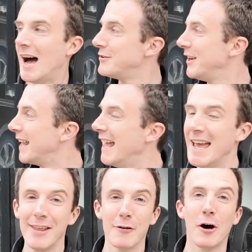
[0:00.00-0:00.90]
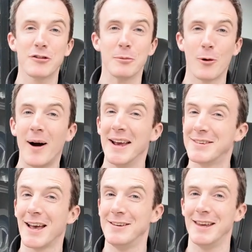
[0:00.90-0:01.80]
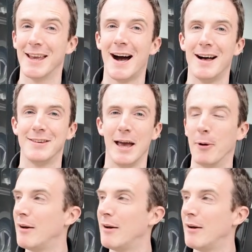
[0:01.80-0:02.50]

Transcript: As you can hear, they've got some quite exciting cars here.